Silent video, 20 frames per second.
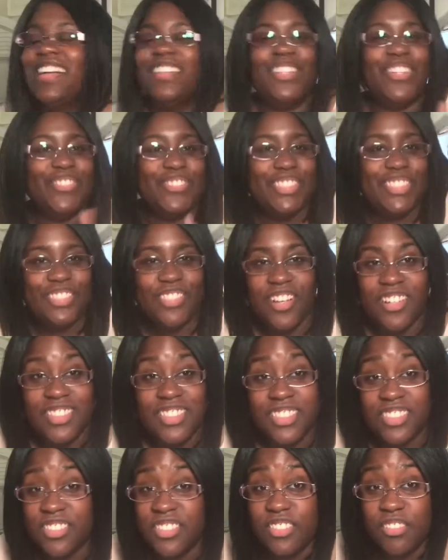I don't want to talk
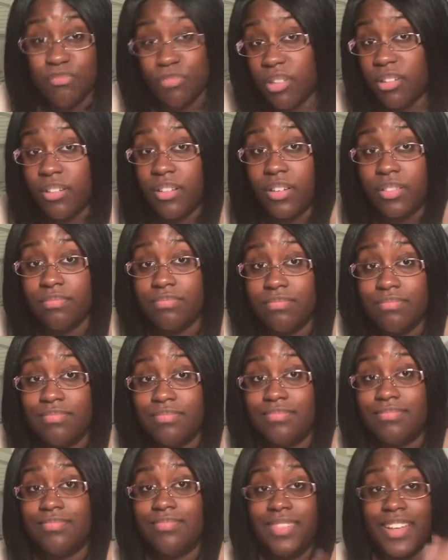to you no more.
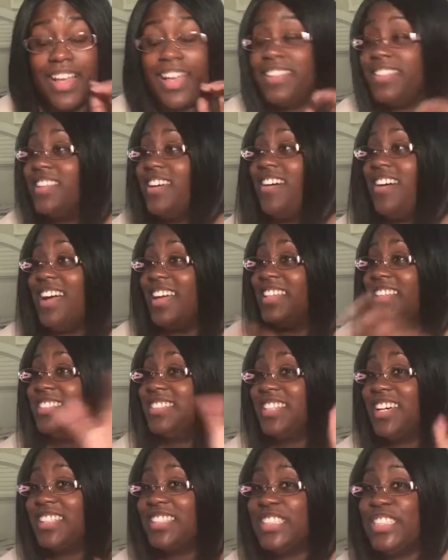And no, I
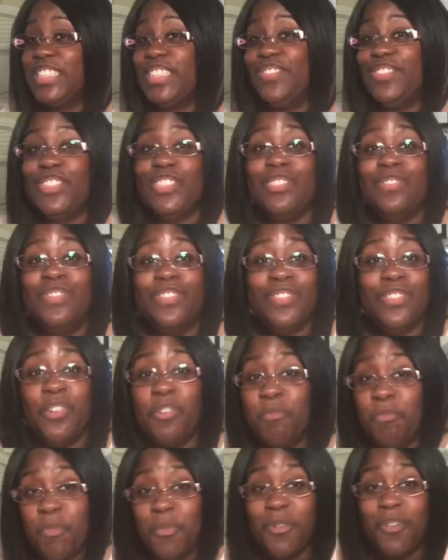didn't talk to him no,
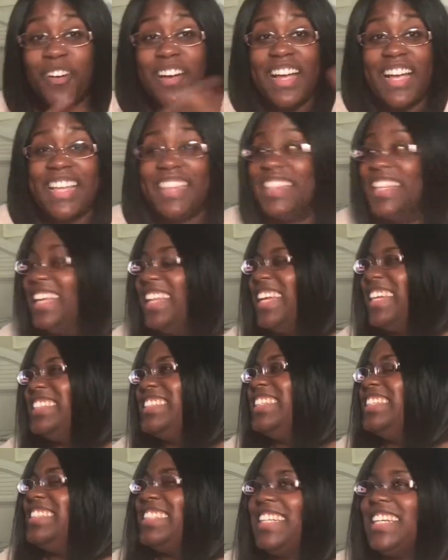no more. And then I
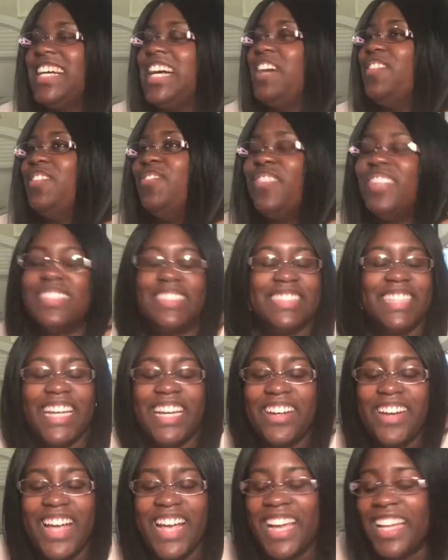think like a couple months
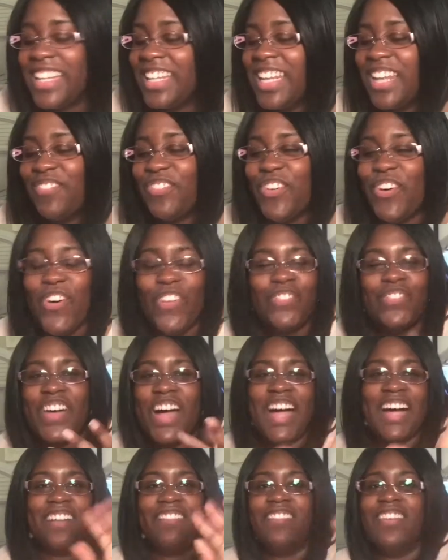later, I ended up going
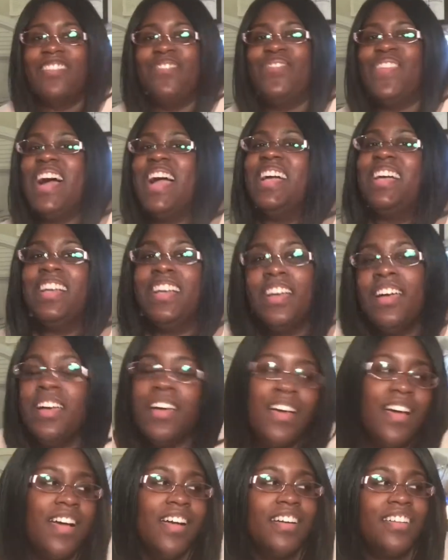back with my
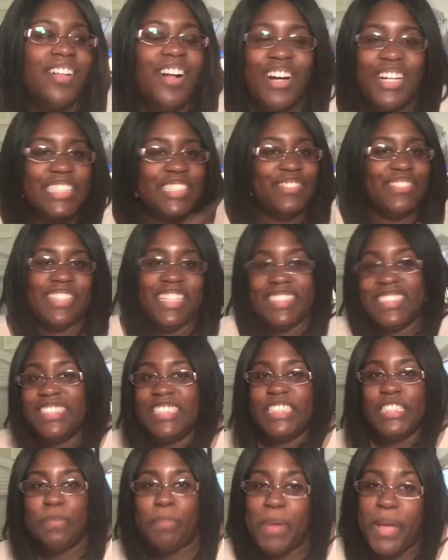longest
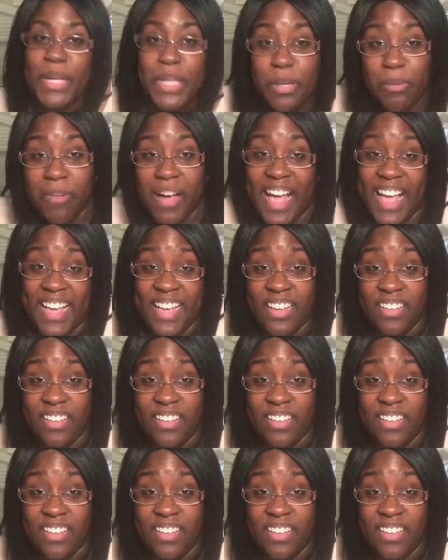relationship anyway.